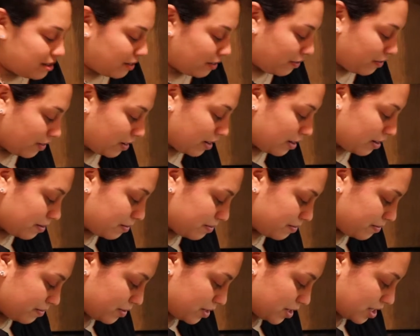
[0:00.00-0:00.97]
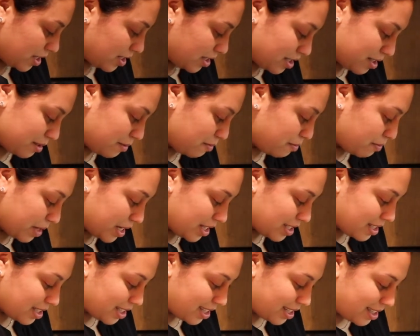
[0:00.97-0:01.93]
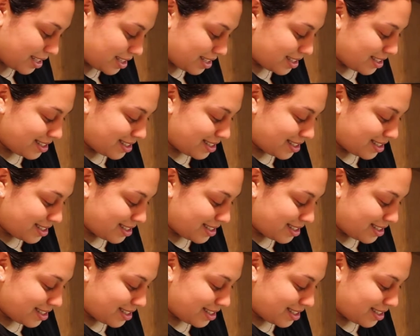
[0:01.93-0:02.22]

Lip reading: from just basic